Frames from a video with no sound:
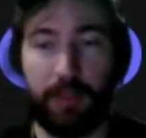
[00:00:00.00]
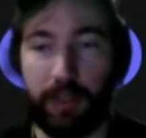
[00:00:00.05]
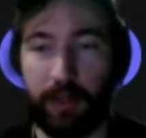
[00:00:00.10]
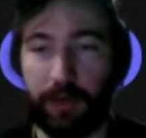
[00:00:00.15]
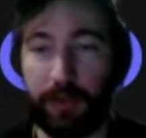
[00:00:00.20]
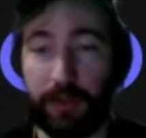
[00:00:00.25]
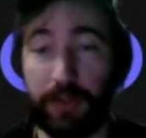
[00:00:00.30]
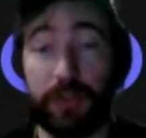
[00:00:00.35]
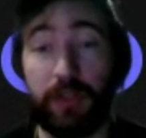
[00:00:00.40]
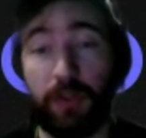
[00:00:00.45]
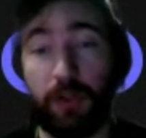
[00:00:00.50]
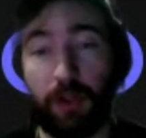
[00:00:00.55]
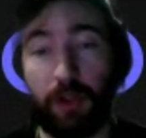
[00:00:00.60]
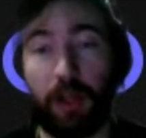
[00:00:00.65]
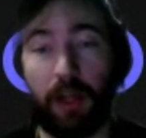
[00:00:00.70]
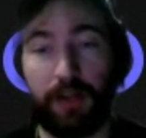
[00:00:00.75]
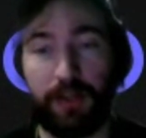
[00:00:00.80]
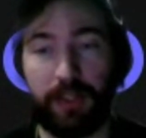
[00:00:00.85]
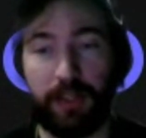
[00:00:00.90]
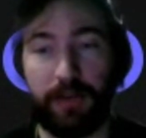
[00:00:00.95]
There's still a
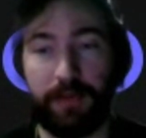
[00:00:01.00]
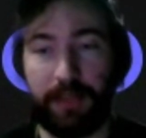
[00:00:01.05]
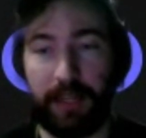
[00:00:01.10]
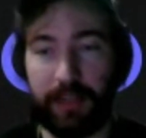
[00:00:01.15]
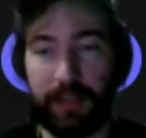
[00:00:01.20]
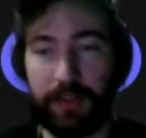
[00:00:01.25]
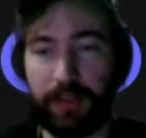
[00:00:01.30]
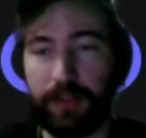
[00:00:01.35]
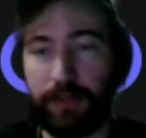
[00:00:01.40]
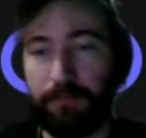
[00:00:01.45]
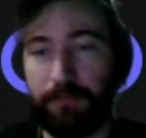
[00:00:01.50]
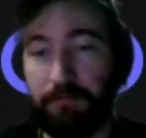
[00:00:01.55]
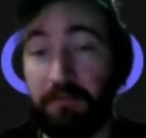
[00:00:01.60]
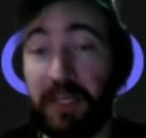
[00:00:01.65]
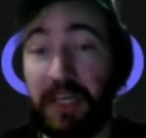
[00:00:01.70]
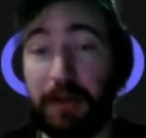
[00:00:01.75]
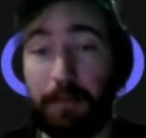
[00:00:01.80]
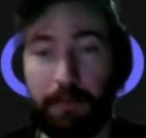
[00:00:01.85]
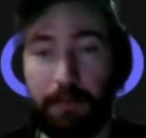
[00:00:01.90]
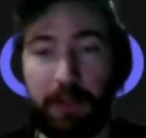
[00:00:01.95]
lot of stuff that's
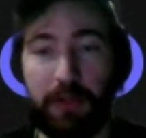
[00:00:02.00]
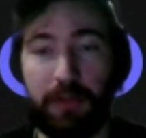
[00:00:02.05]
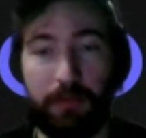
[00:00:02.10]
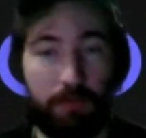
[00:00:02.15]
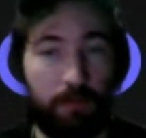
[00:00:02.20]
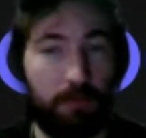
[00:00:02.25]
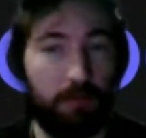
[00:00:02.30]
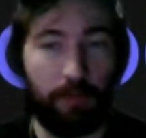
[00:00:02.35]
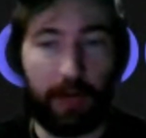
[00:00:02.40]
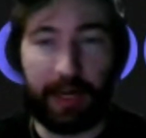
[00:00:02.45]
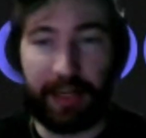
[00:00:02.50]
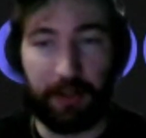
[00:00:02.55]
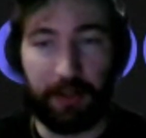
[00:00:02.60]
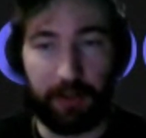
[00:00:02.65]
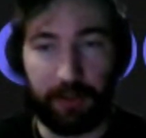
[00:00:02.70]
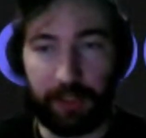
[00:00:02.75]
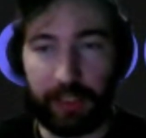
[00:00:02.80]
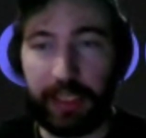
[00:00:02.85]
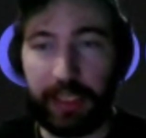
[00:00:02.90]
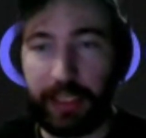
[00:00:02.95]
being built
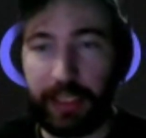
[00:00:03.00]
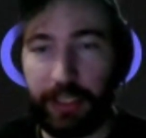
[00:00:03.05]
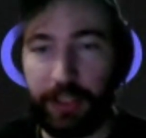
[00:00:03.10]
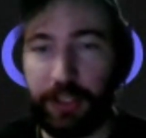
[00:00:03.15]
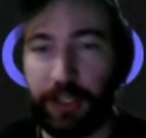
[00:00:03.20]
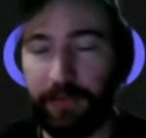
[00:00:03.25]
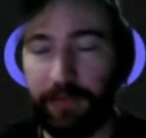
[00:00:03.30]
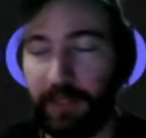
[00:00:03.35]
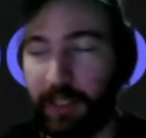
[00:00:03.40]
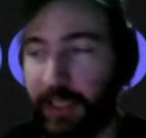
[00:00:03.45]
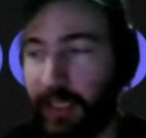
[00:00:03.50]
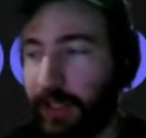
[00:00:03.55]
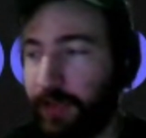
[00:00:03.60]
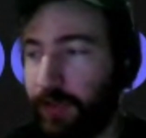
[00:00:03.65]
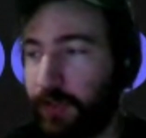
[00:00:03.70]
regularly each and every day.